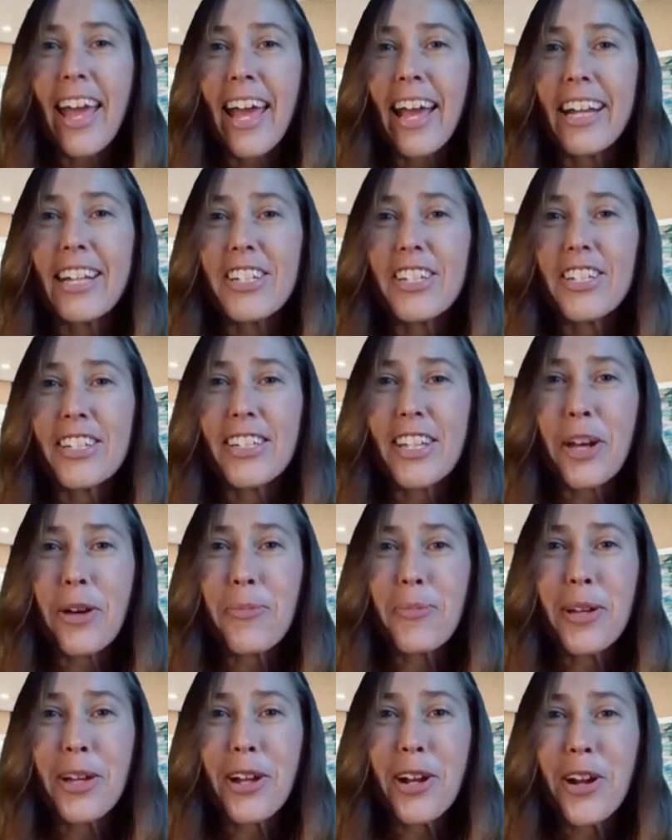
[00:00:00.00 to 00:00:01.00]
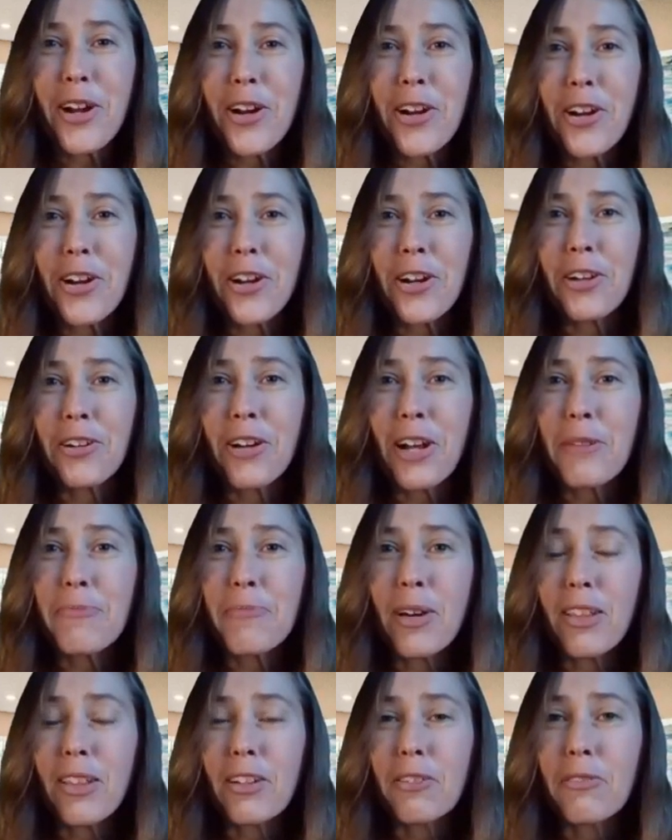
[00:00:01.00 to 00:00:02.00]
And she's helping her
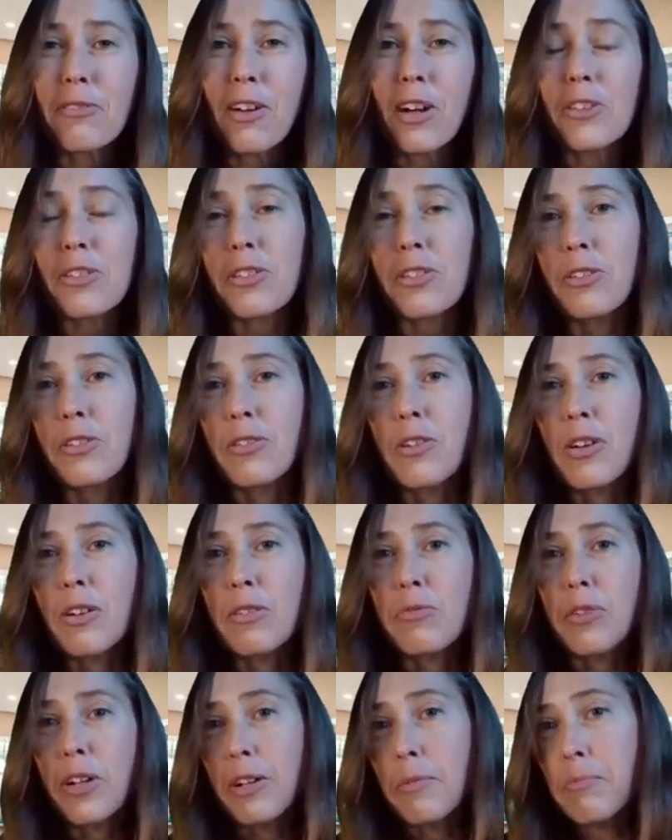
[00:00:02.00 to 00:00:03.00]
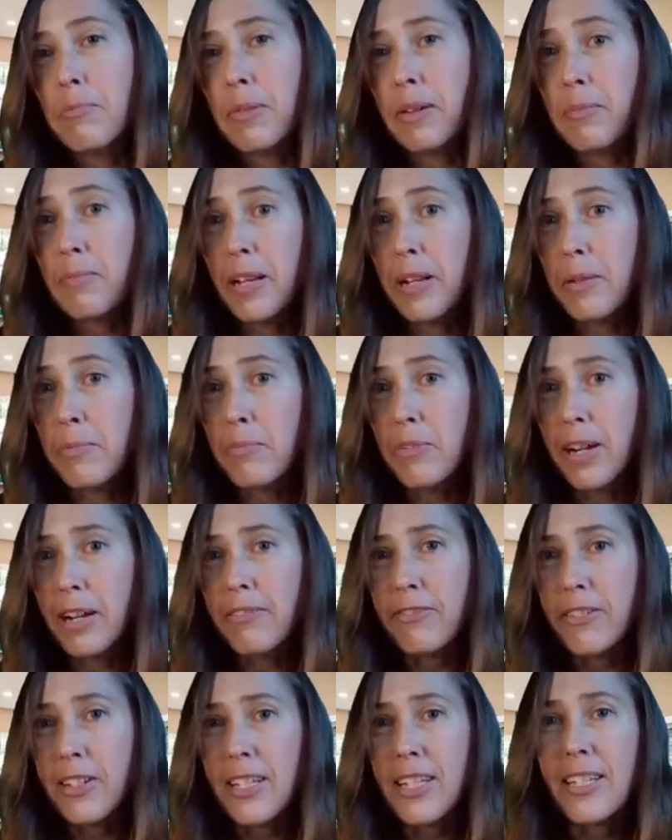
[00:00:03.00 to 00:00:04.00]
grandmother also run a bed and
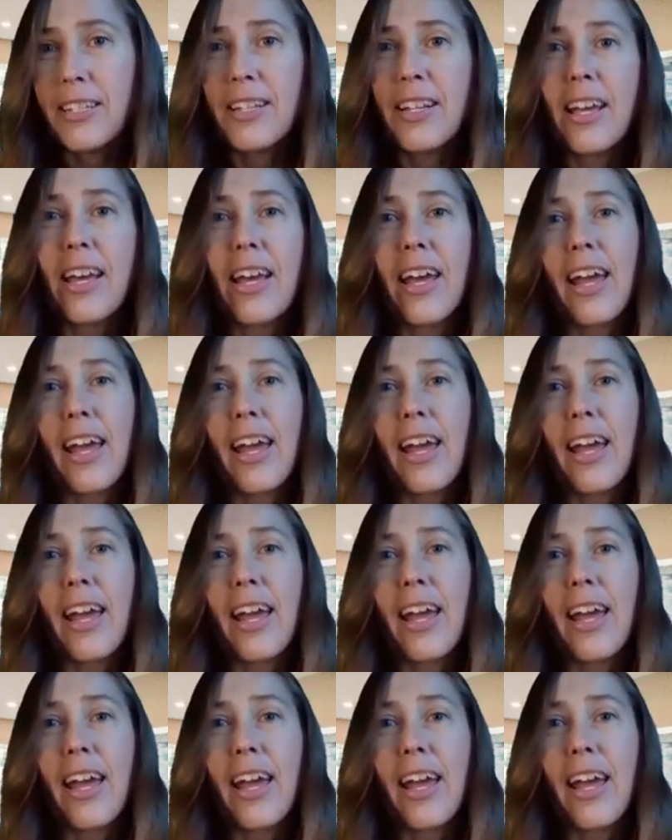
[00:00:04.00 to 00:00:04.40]
breakfast.